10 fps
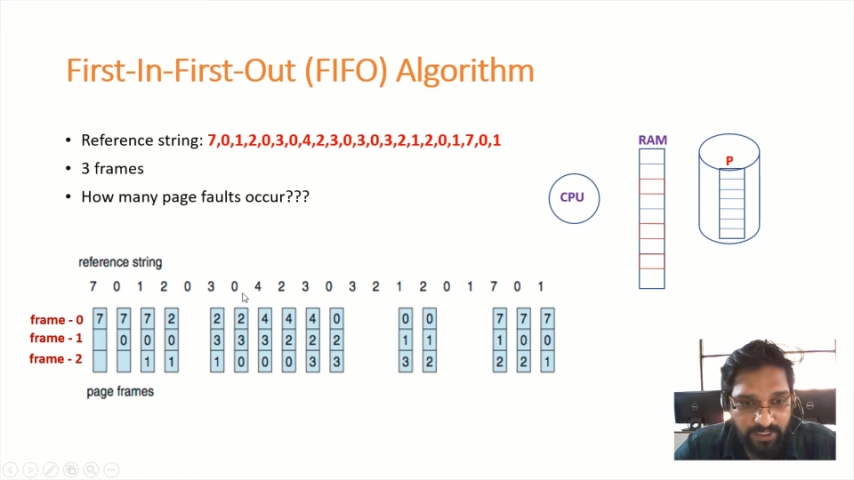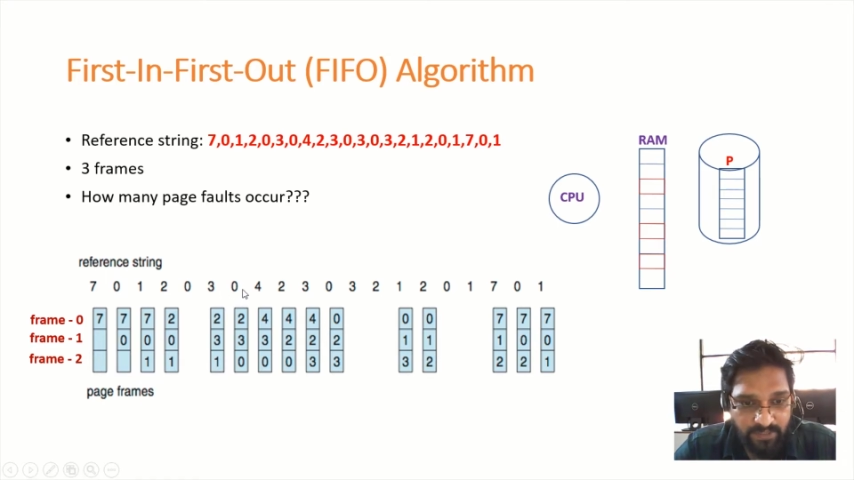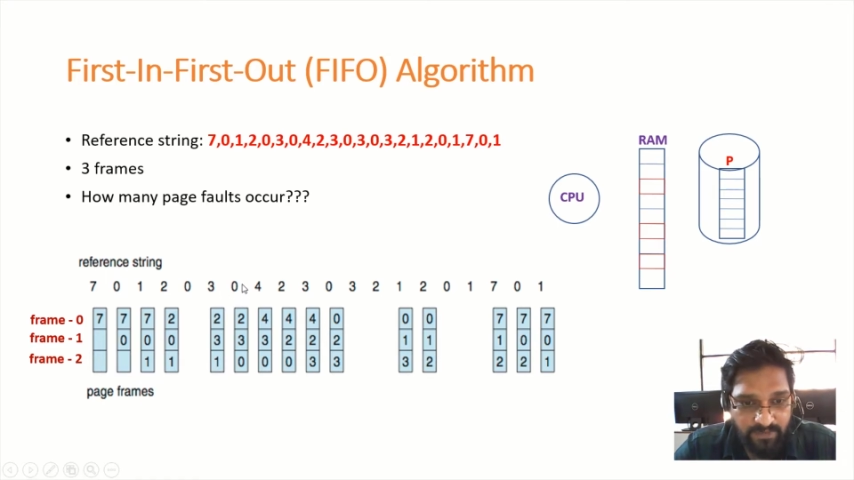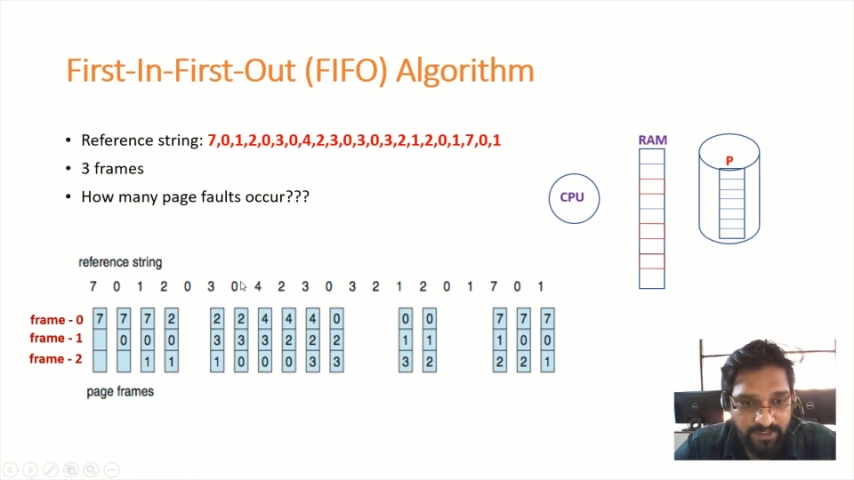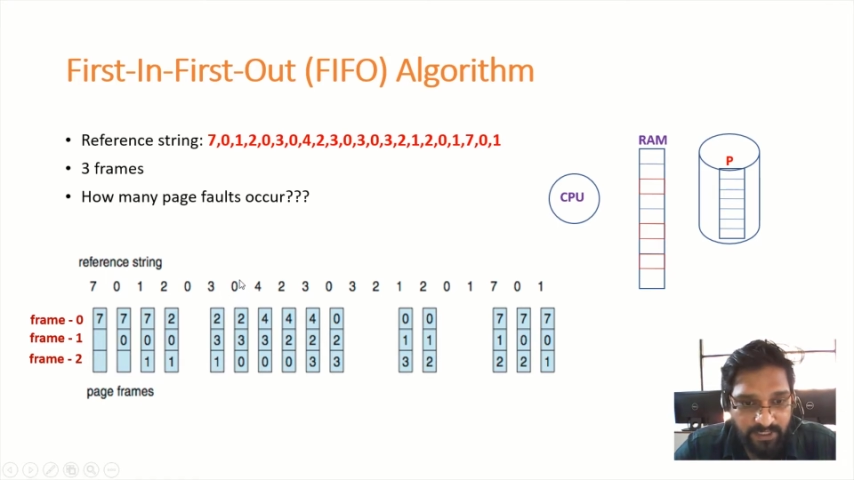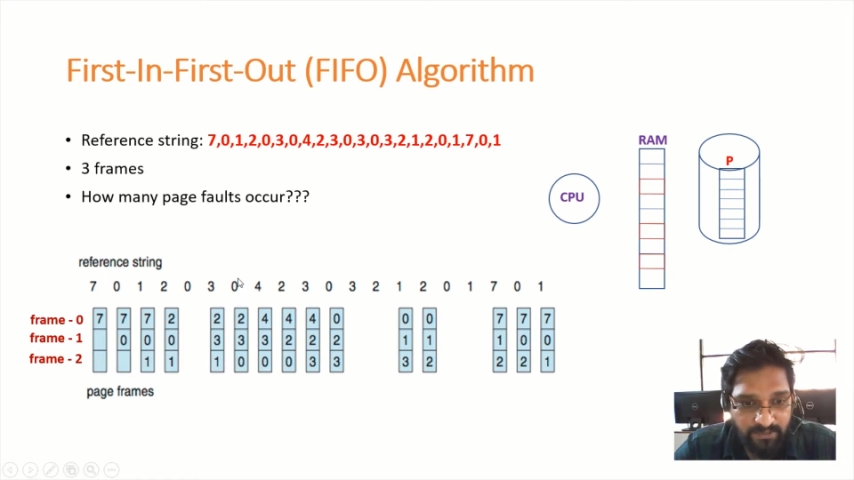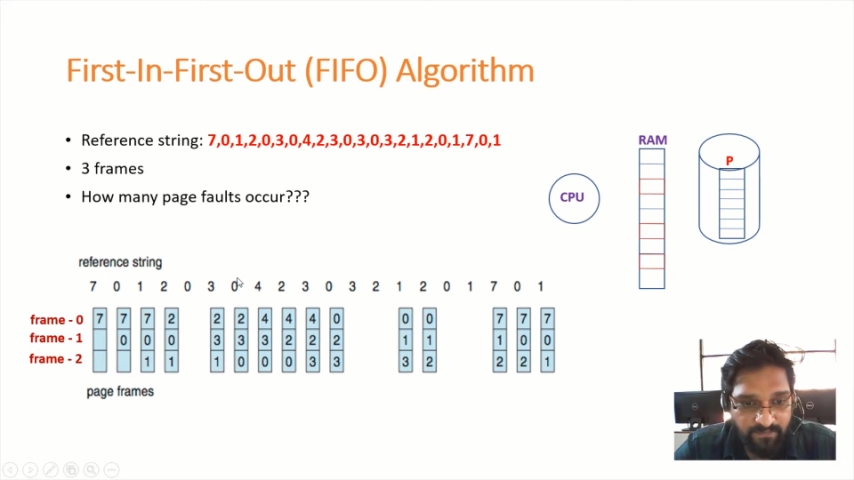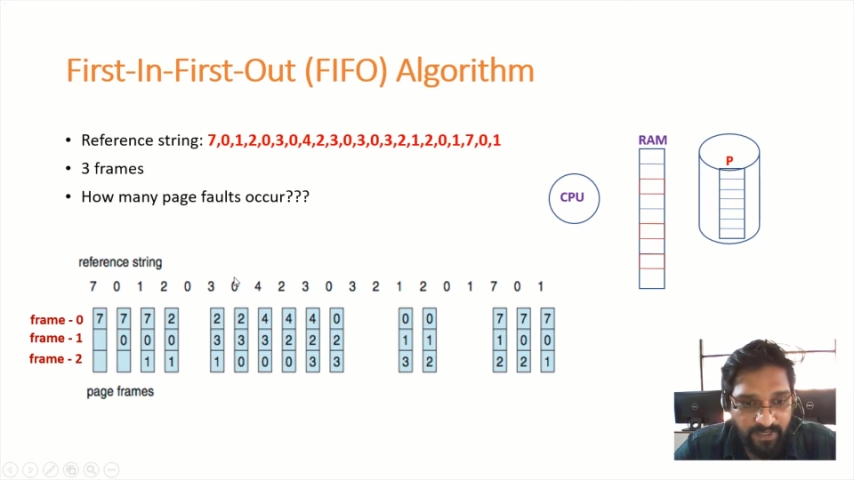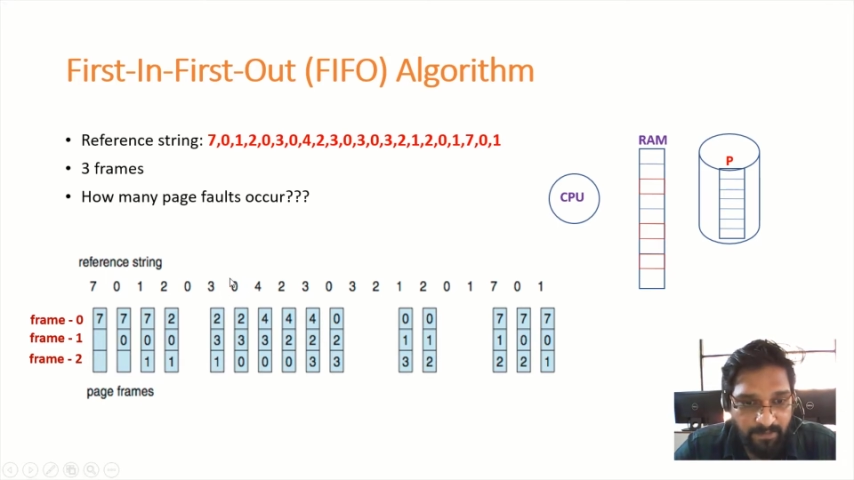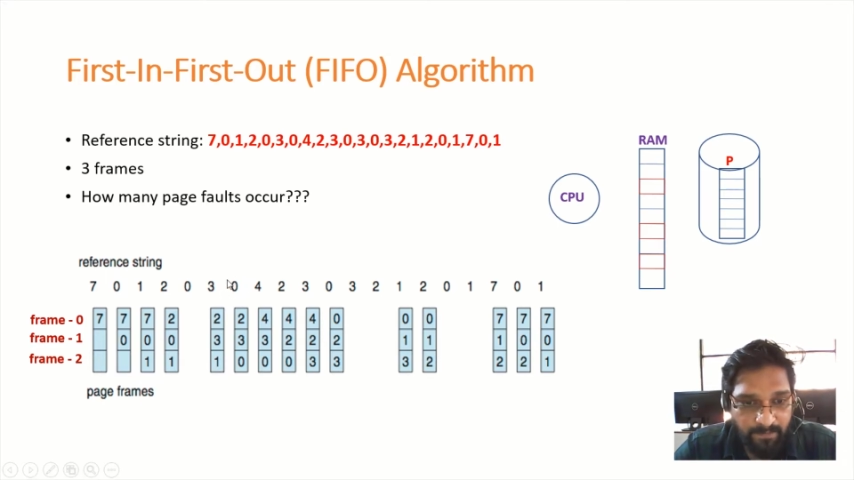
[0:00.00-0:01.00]
requesting
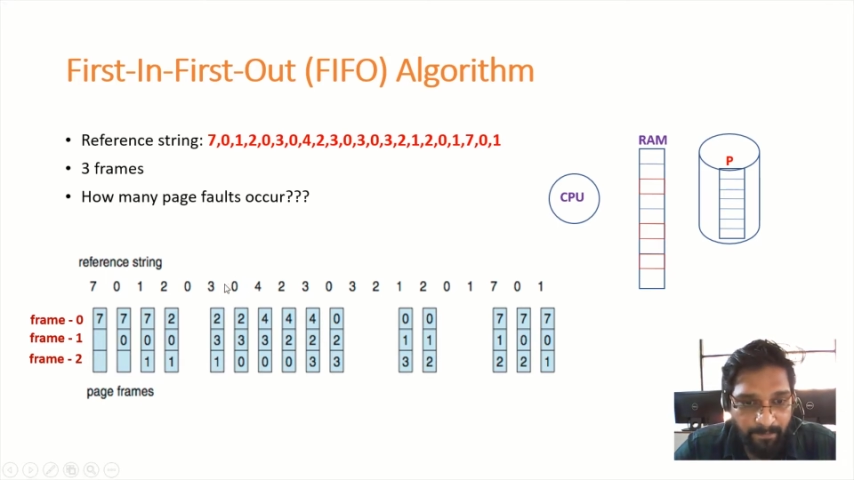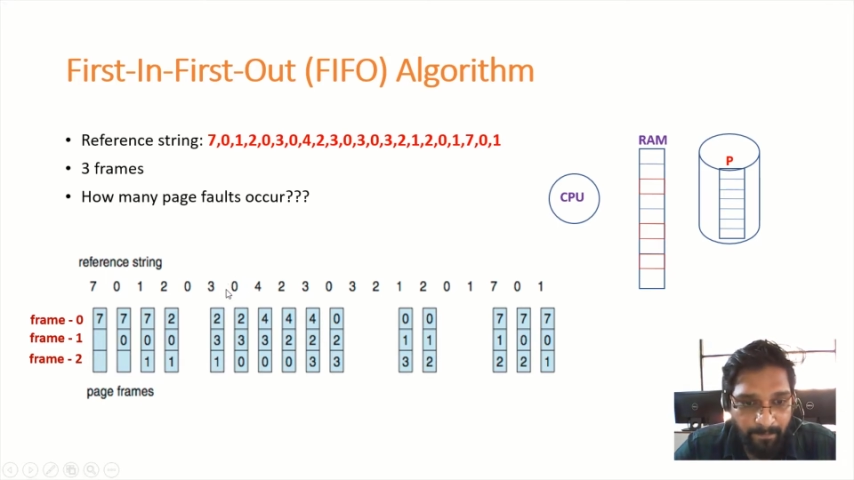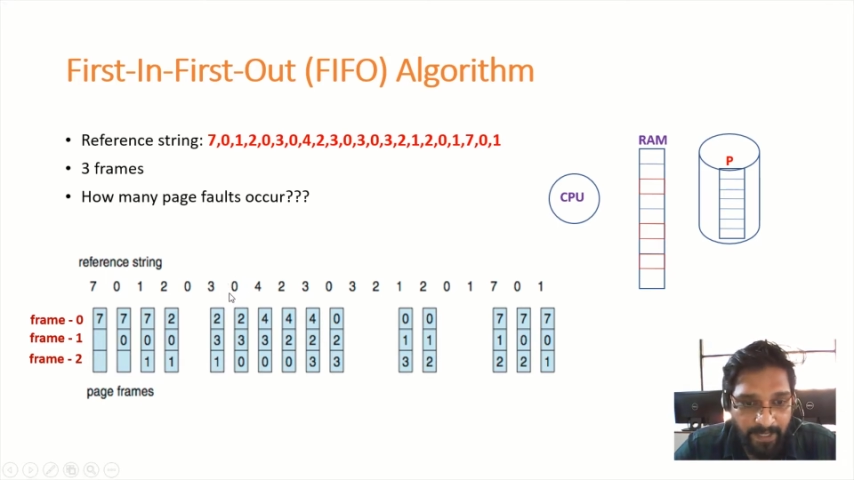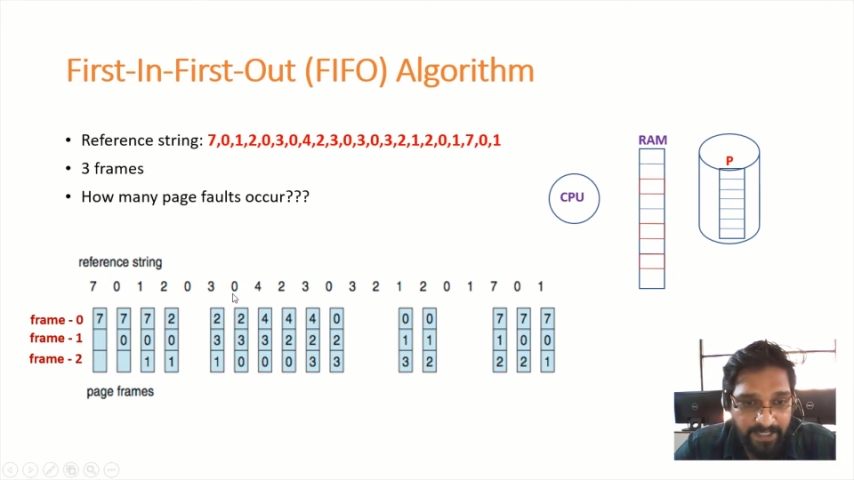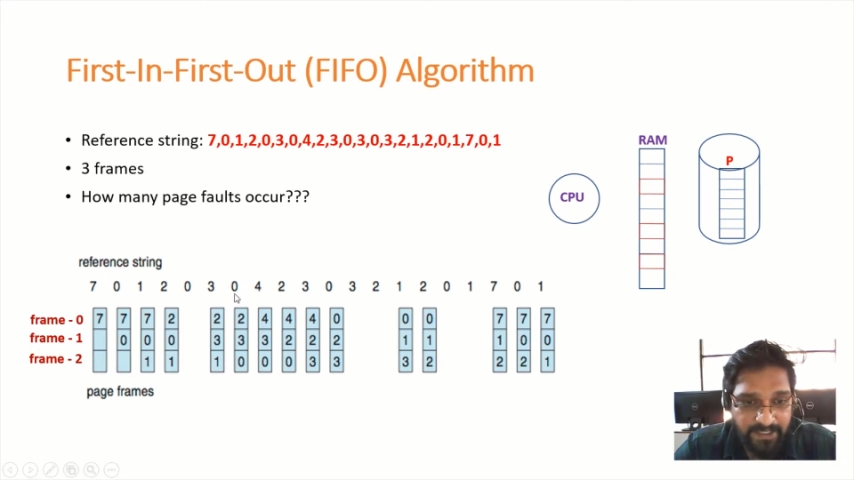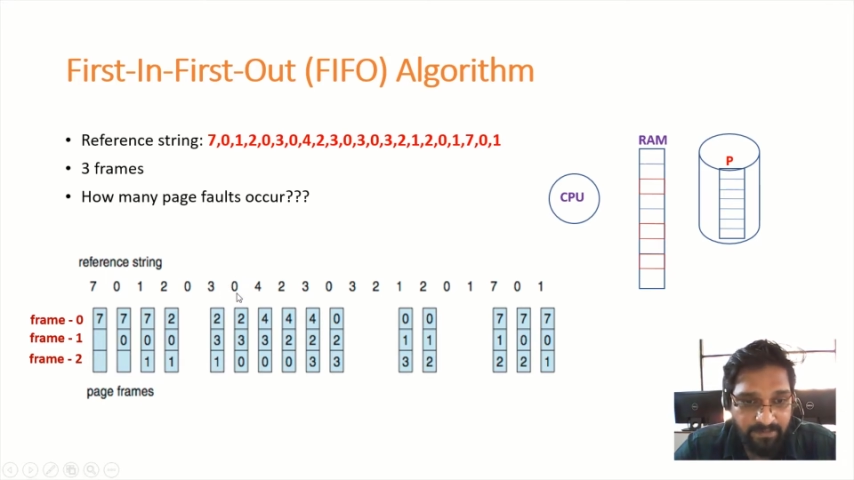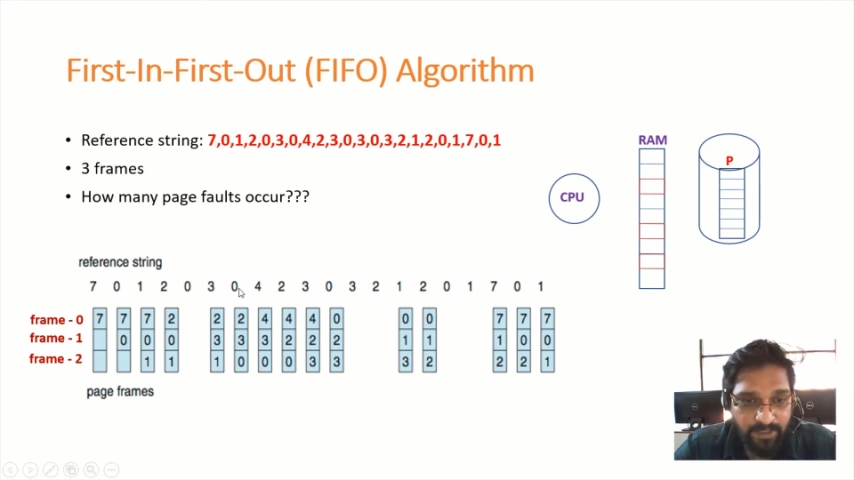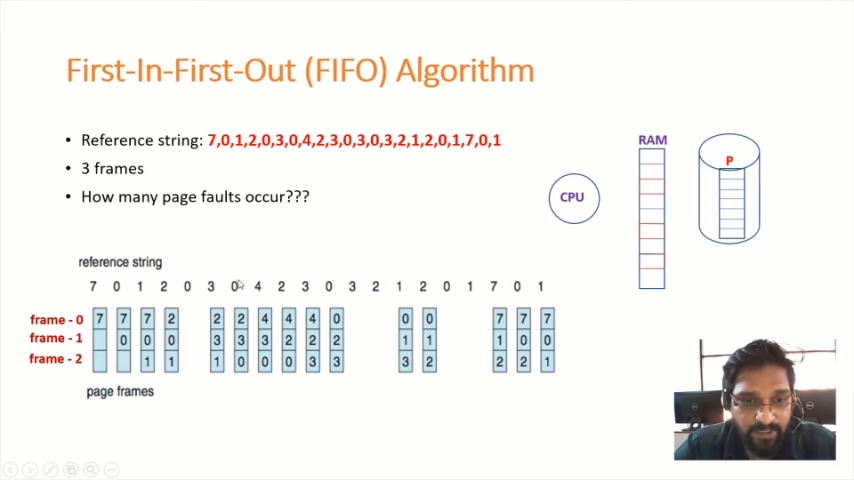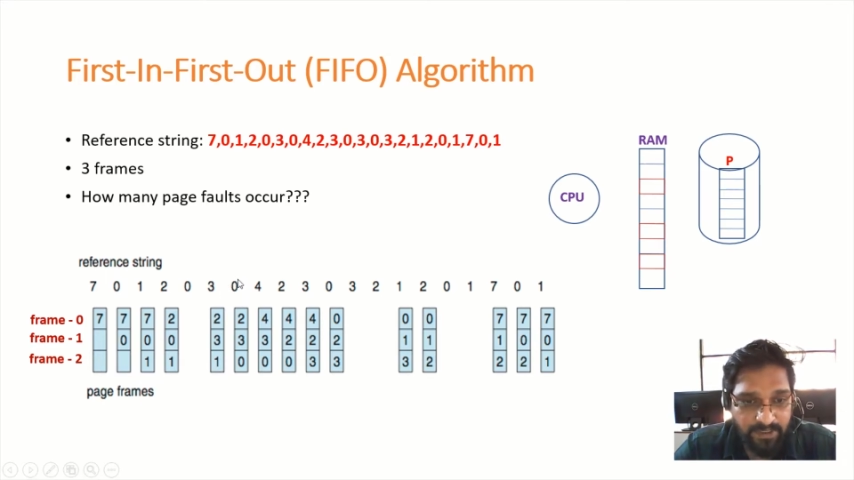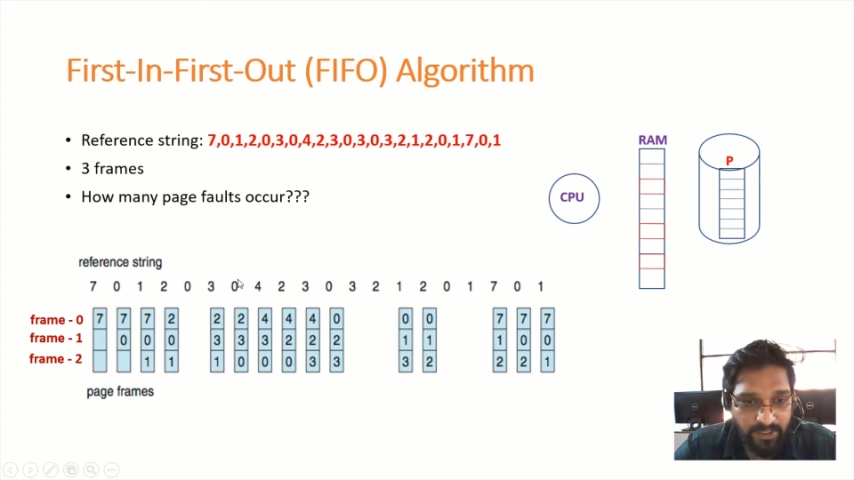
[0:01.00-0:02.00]
for page
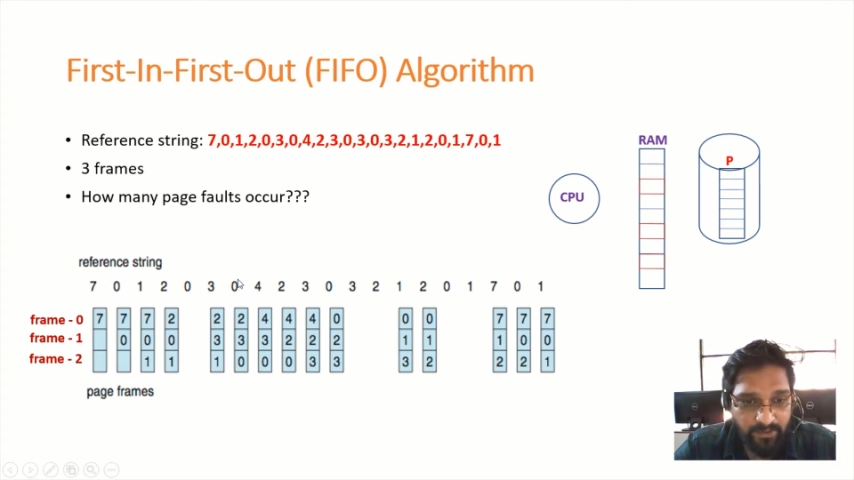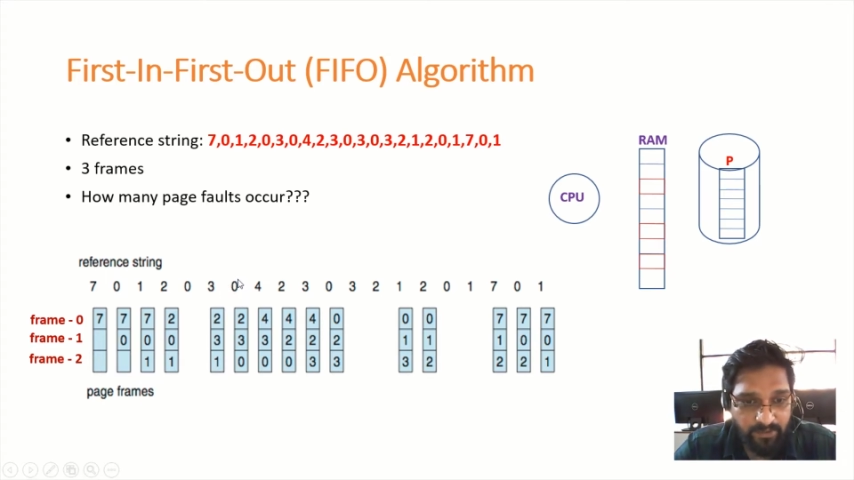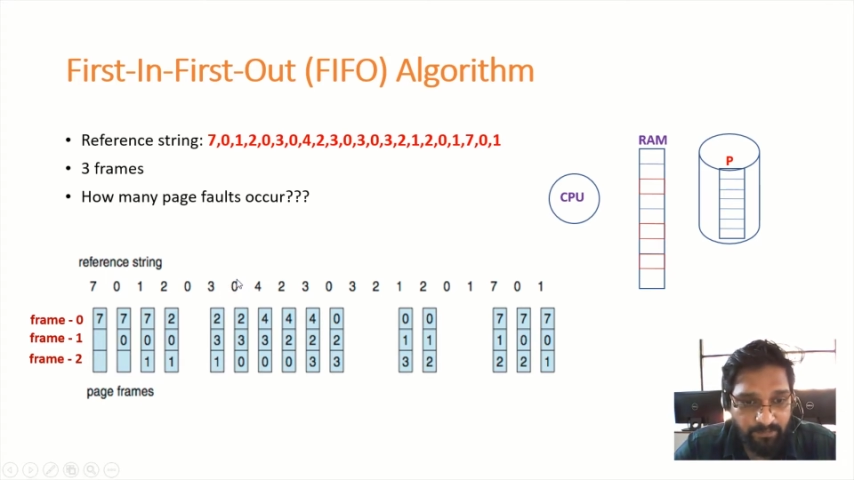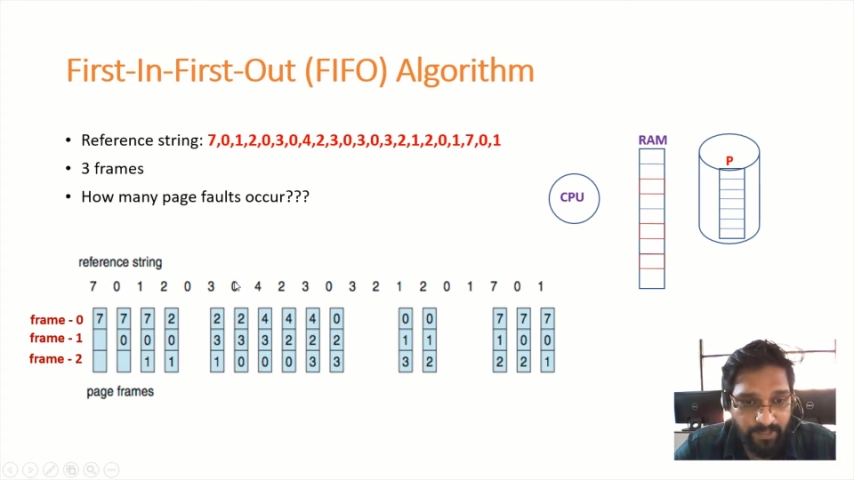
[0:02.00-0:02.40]
number 0.